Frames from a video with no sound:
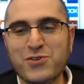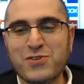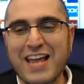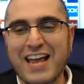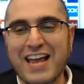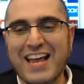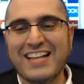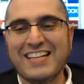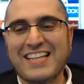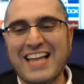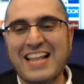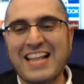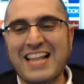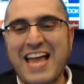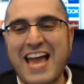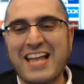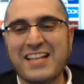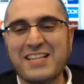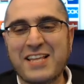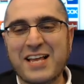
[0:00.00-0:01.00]
that,
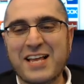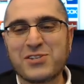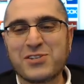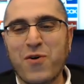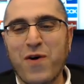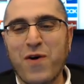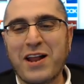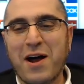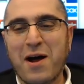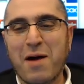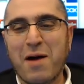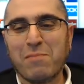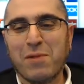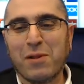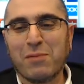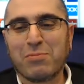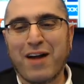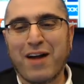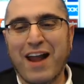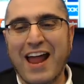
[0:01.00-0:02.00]
that that's quite a humble
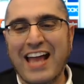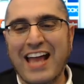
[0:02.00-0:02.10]
brag.